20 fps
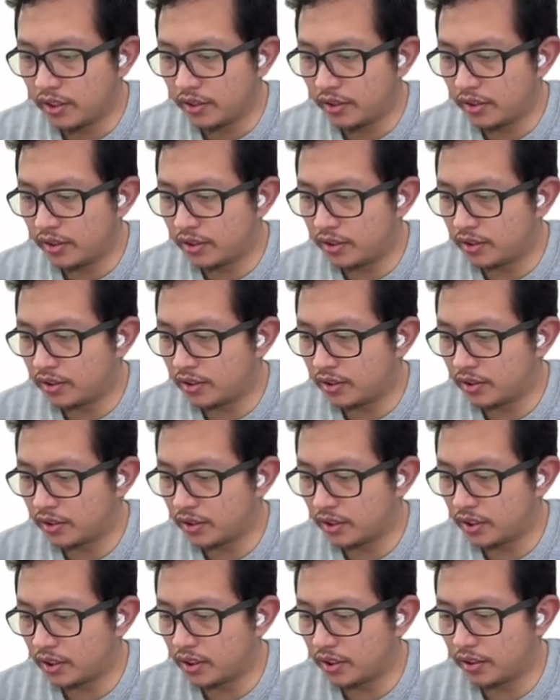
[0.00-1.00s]
There is
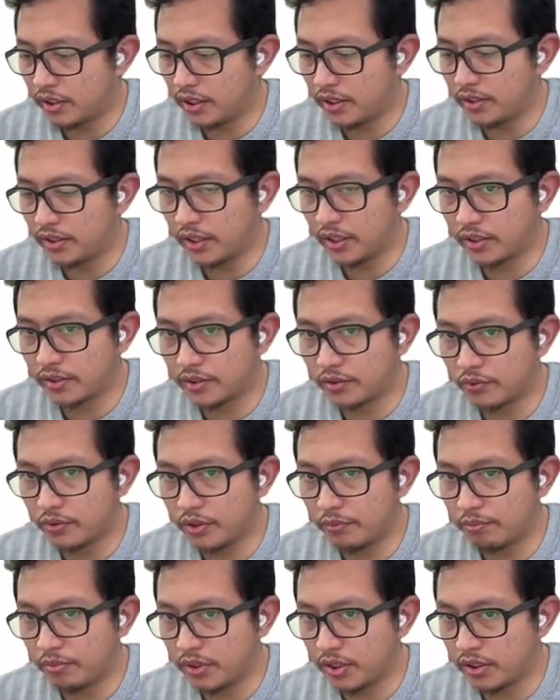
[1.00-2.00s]
ax
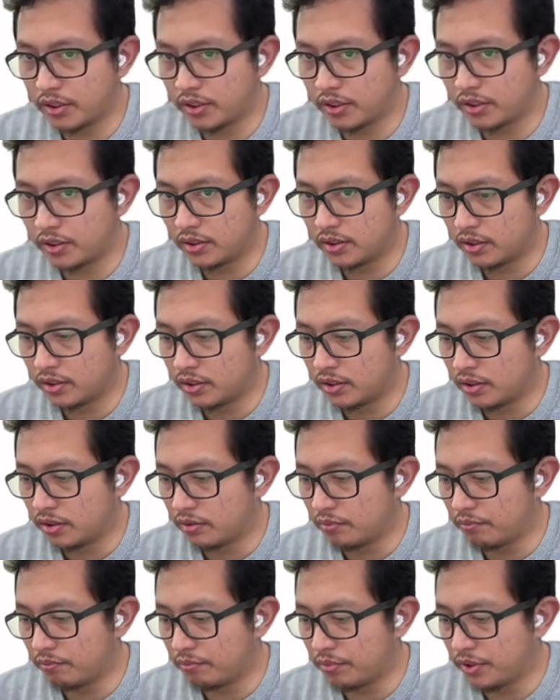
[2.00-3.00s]
squared plus
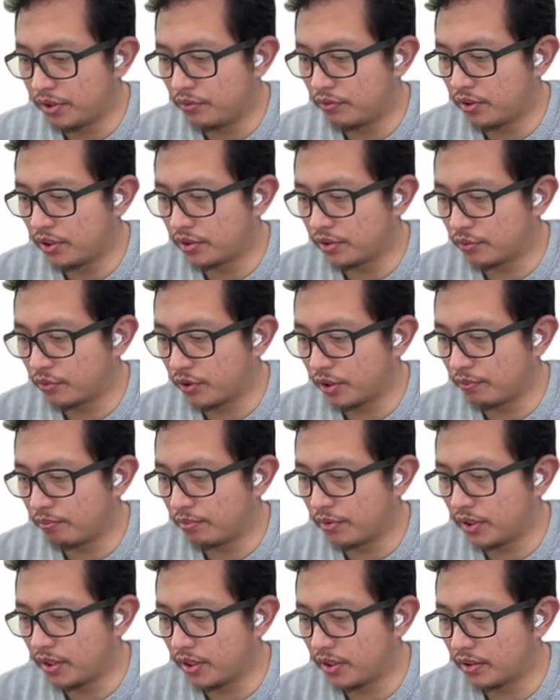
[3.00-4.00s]
by
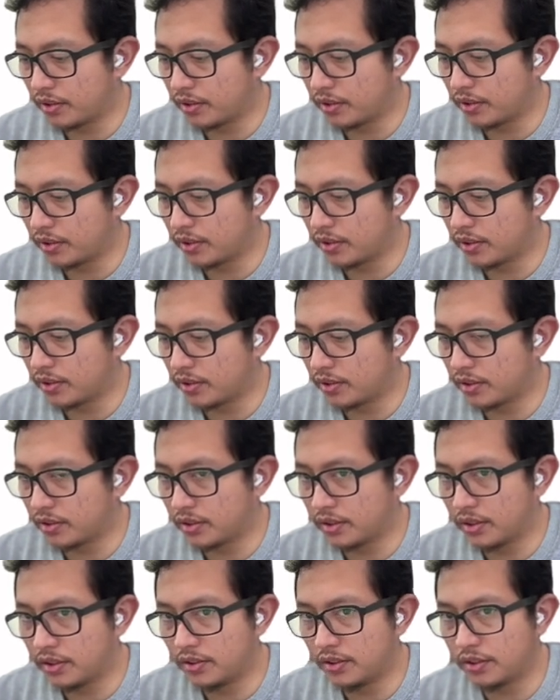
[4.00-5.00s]
squared plus
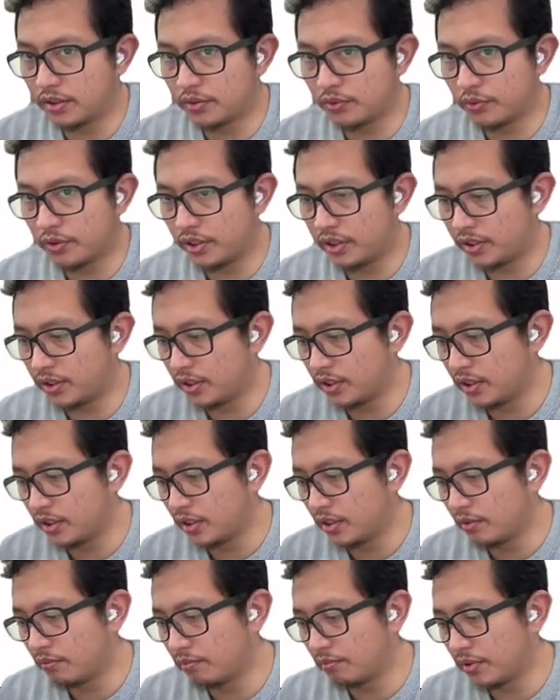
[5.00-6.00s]
cz squared
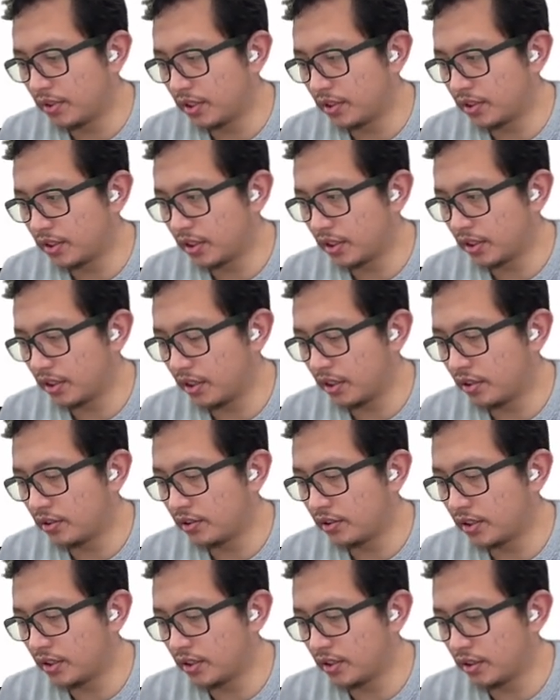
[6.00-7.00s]
plus a
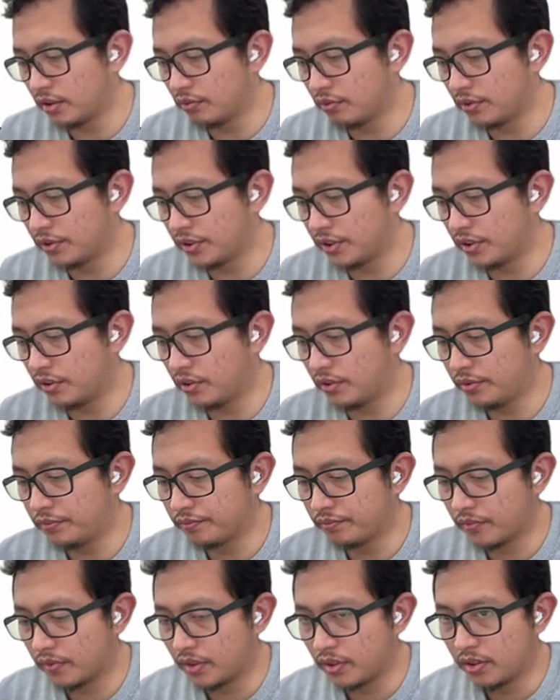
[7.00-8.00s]
constant equals
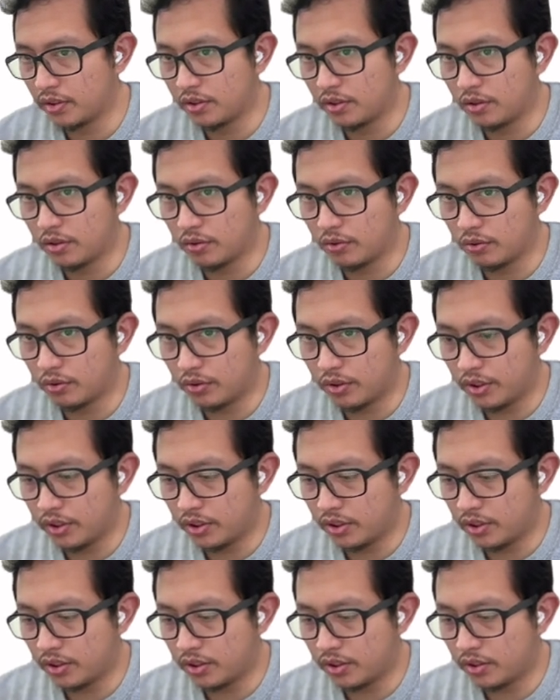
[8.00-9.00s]
0,
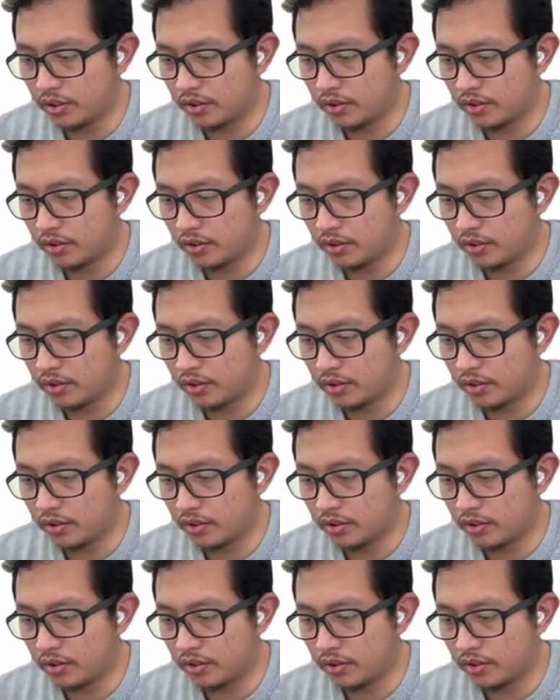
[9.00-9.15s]
or